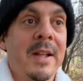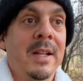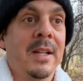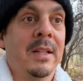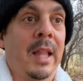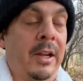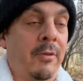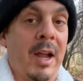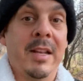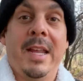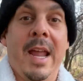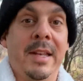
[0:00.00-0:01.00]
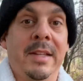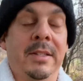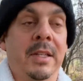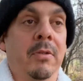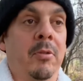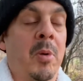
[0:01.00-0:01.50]
like Grand Canyon's
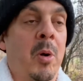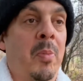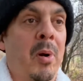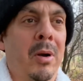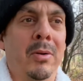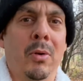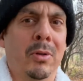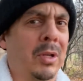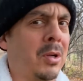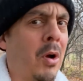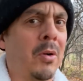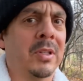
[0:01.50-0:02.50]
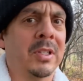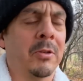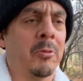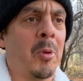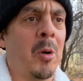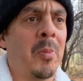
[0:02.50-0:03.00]
in a remote part, North Dakota's in a
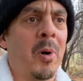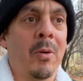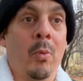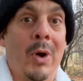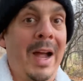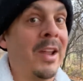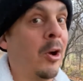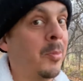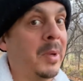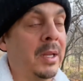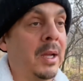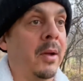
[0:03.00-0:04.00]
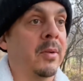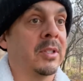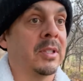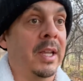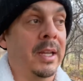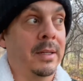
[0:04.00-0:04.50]
remote part, Wyoming, I
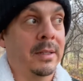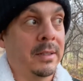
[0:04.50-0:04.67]
was like,